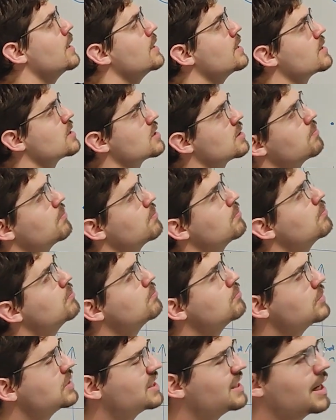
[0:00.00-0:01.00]
is
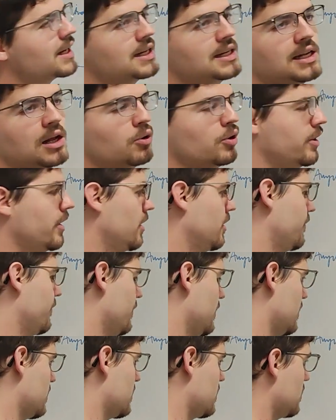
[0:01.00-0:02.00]
slightly lower than the
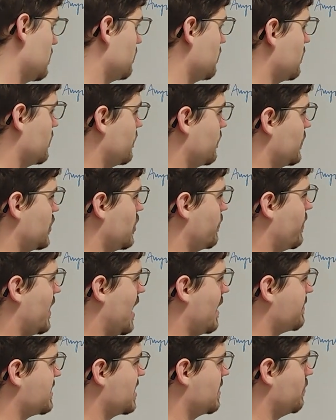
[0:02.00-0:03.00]
first. So
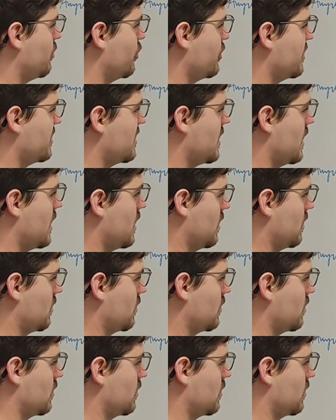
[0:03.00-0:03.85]
perhaps the point is here.